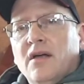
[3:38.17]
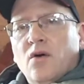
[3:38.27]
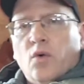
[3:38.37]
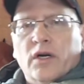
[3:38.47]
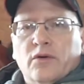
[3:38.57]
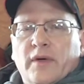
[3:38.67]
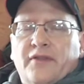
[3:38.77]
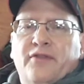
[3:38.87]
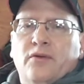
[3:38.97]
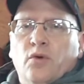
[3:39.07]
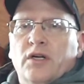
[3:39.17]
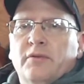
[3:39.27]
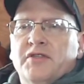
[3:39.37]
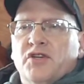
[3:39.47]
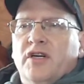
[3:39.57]
Working
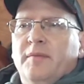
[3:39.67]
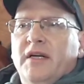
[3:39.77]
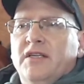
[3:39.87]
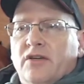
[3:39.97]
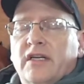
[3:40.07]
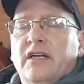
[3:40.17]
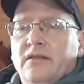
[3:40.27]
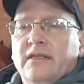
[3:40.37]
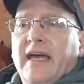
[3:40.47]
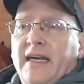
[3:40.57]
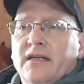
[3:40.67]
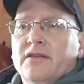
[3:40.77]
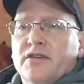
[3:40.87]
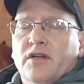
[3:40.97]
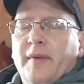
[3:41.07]
with journeymen, you're going to gain
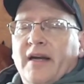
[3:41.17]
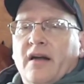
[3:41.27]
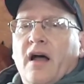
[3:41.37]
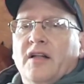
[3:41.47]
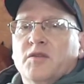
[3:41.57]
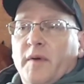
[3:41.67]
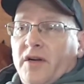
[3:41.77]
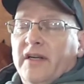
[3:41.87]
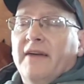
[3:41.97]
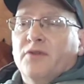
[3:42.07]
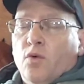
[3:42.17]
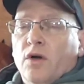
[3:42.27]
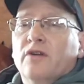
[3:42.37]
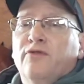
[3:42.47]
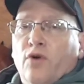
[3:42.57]
a certain amount of knowledge, but you're going to have to
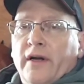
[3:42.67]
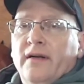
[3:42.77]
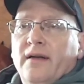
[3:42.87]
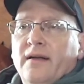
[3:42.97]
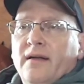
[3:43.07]
work for it.